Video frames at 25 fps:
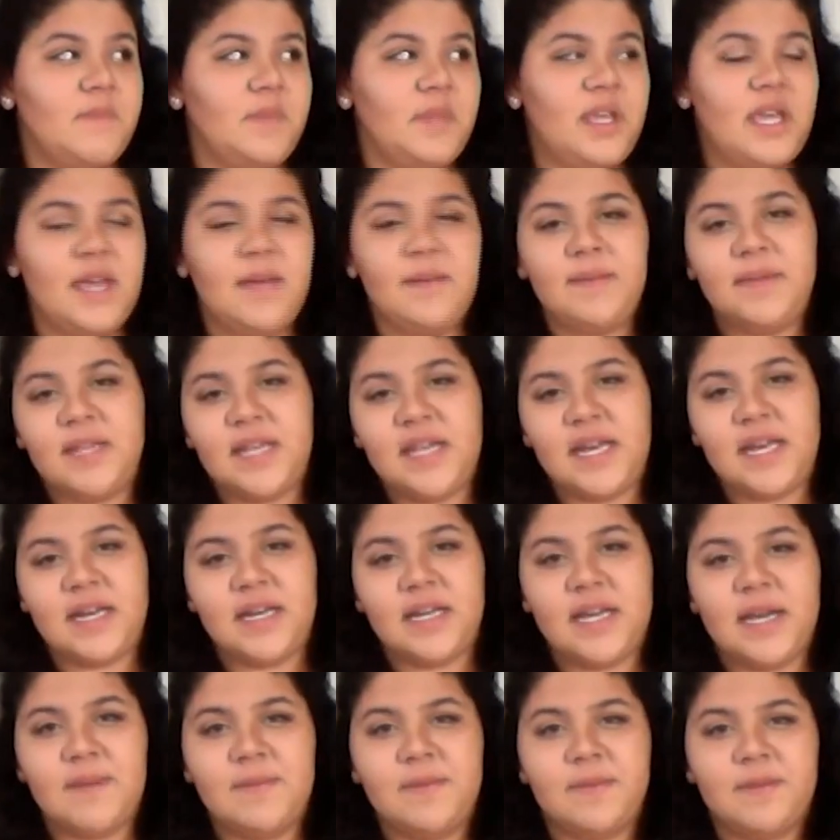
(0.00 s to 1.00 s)
Kim Tan
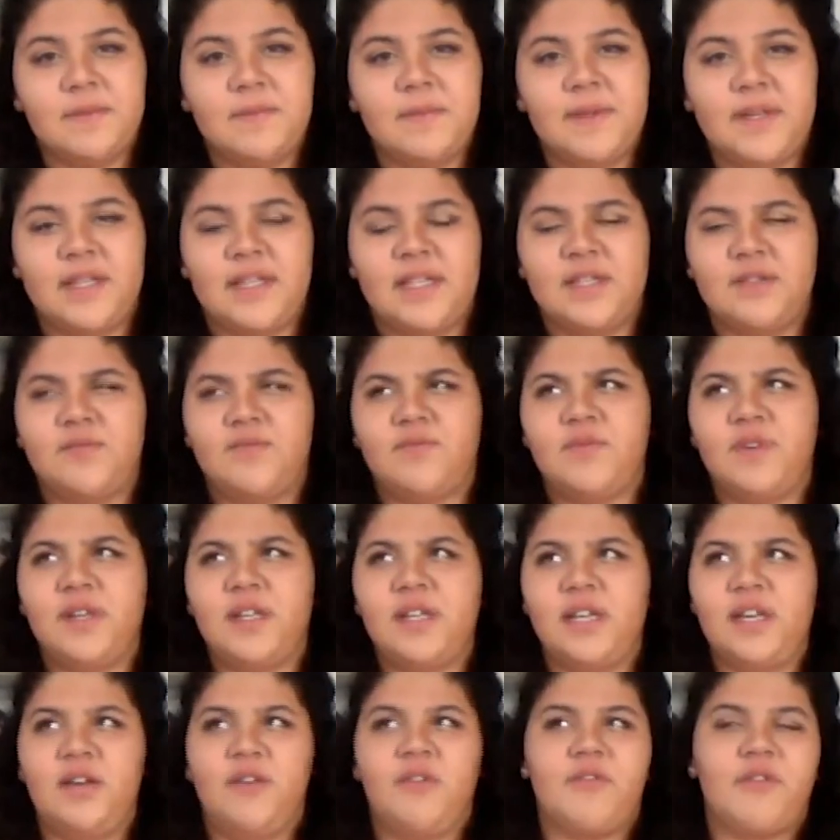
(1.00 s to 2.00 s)
comes from like this
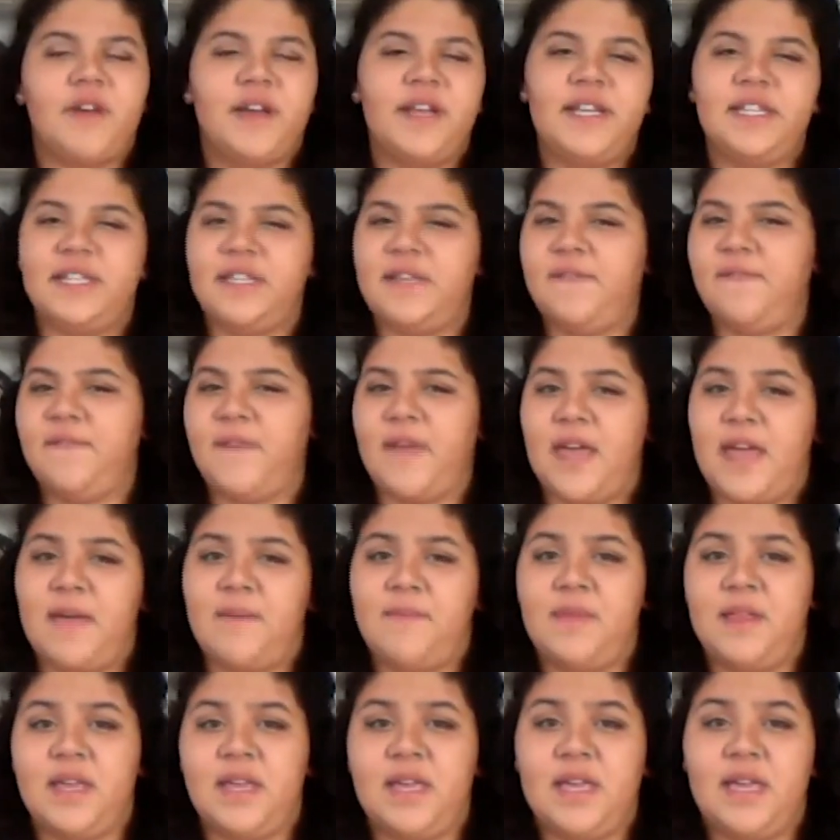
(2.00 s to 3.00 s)
really crazy
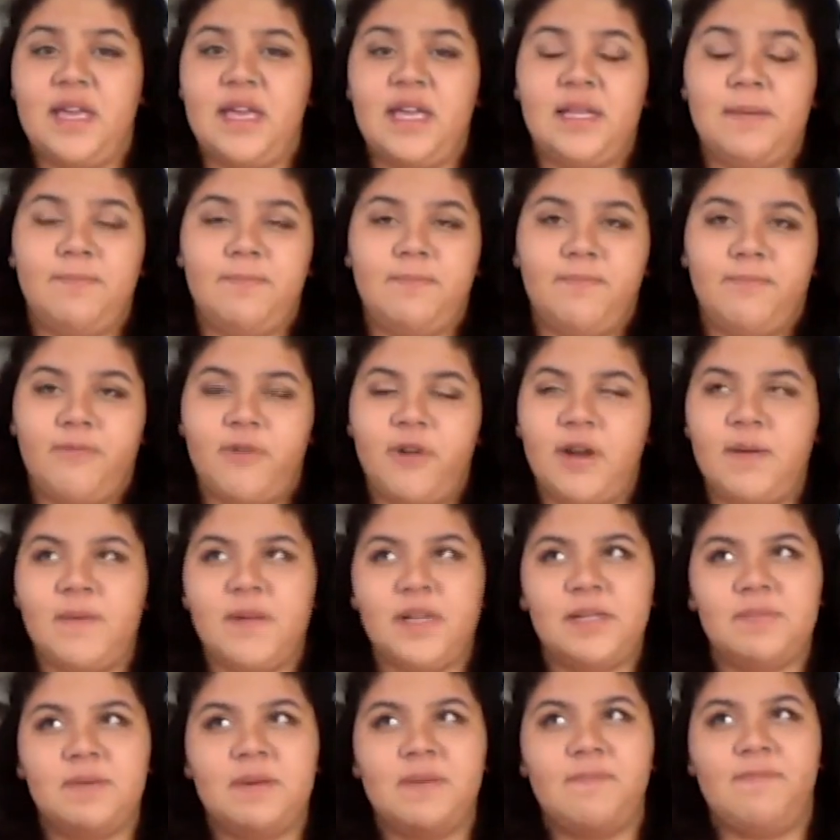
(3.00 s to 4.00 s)
family. He's pretty
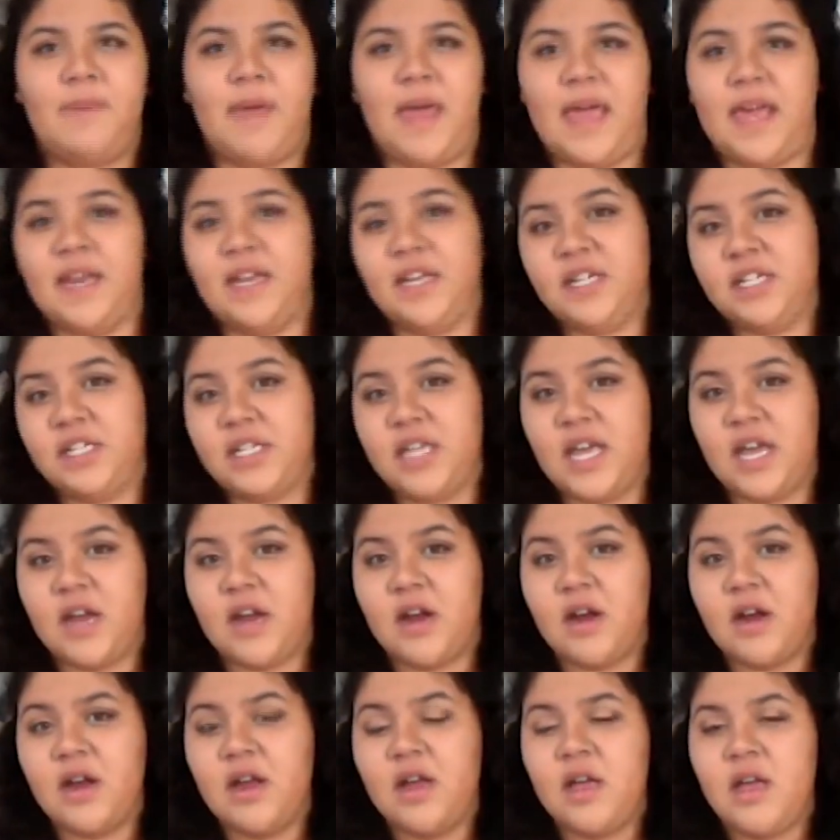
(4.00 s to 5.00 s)
much been banished
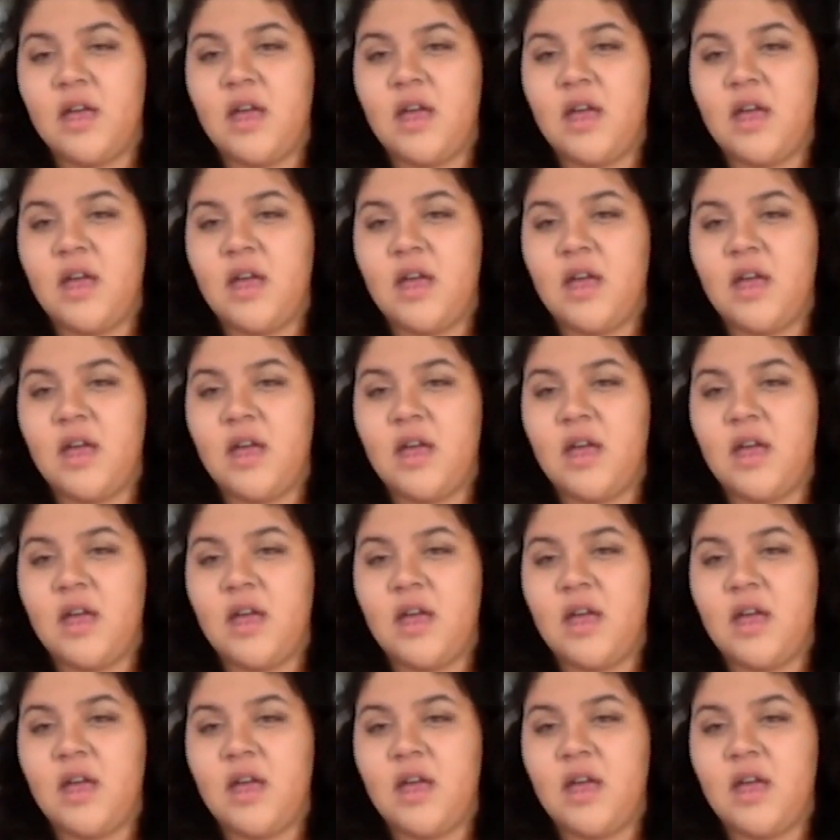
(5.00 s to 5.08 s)
there.